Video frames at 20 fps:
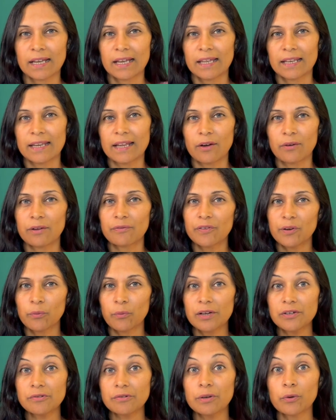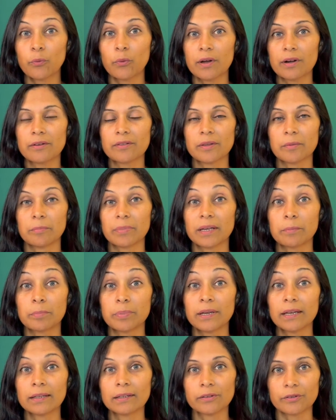Now, if you're wondering what are the big
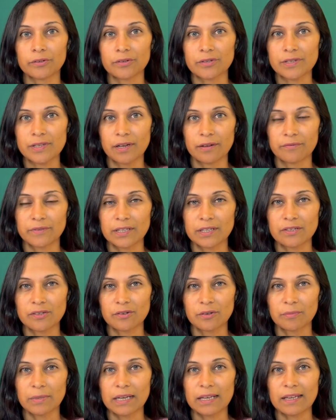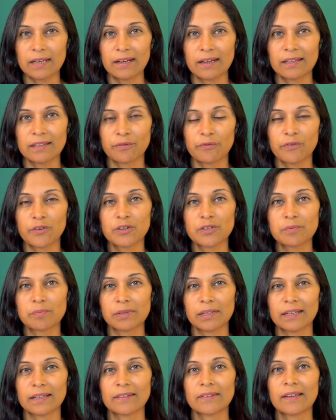pillars of digital media in the first
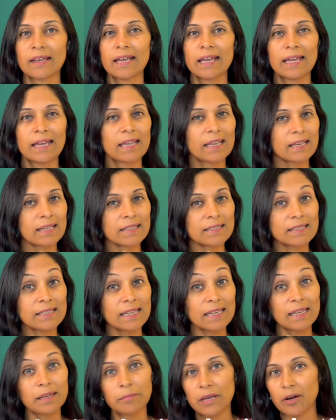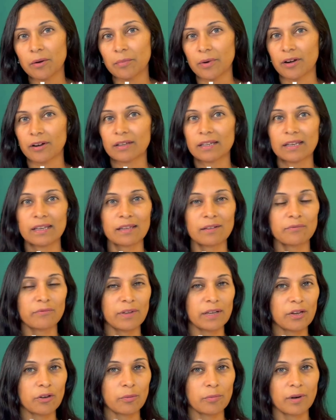place, it is email marketing,
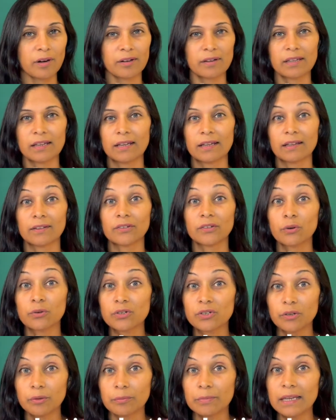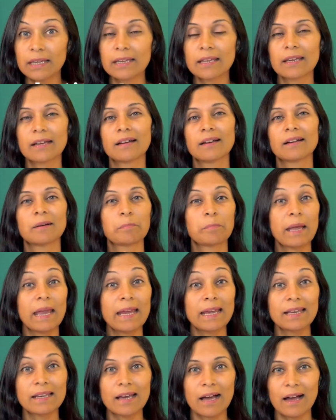video marketing, social media,
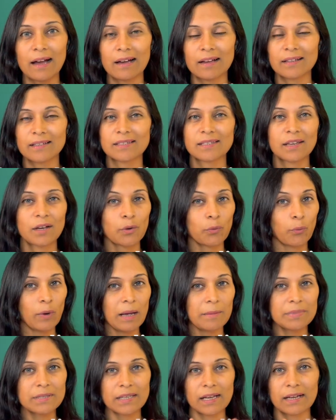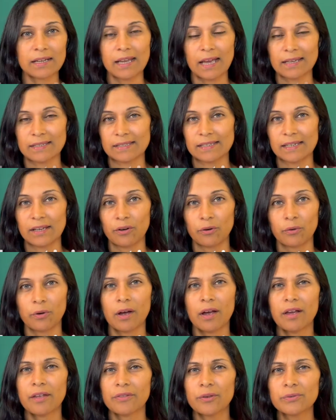paid ads, website SEO.
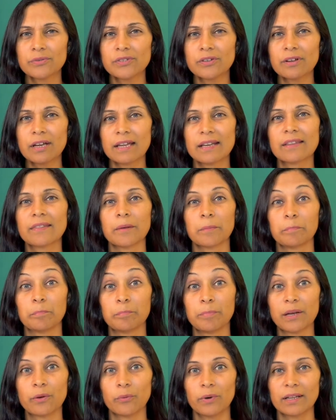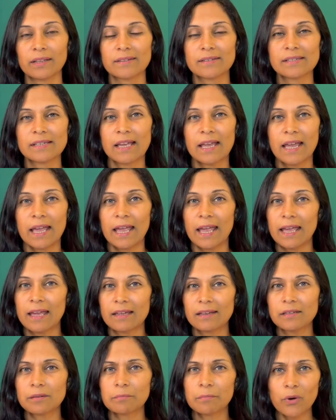Those are kind of the big ones.
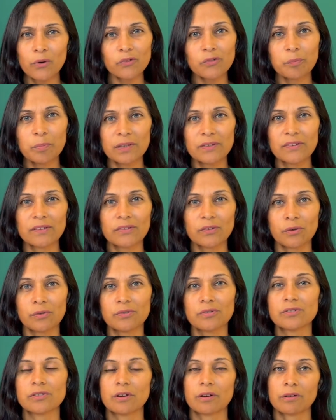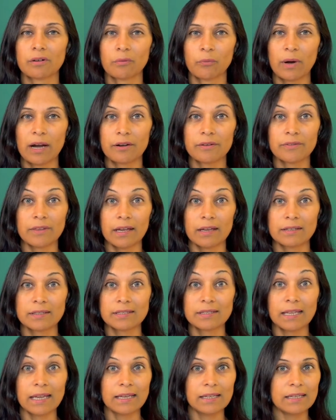And most business owners are aware that
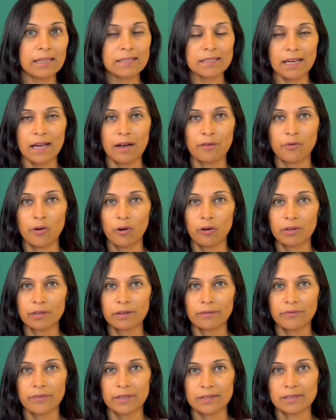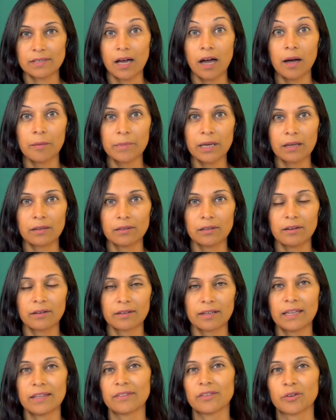they need to have all of this humming along
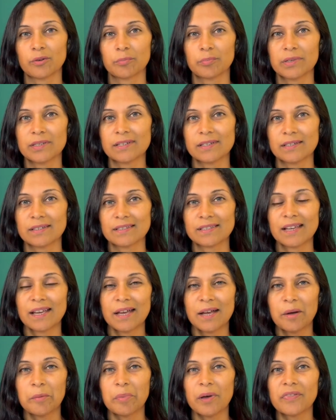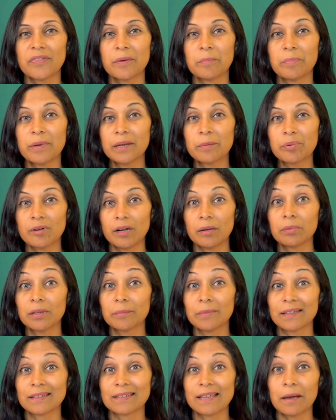in their business. But the big problem
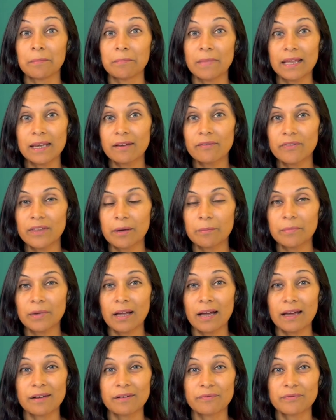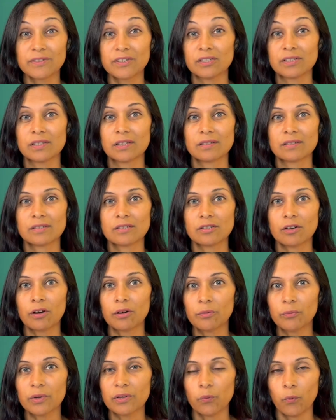is that many of them kind of just start
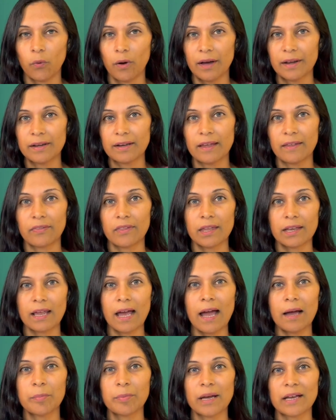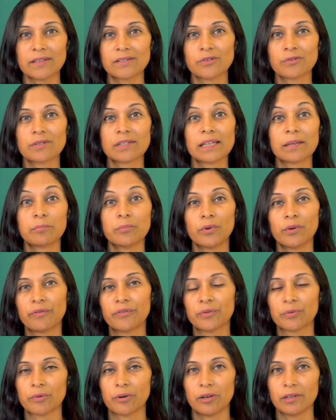with one and then haphazardly move
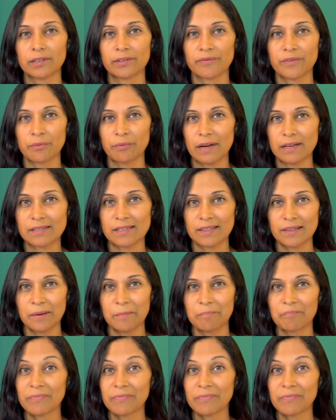through all of the rest of them.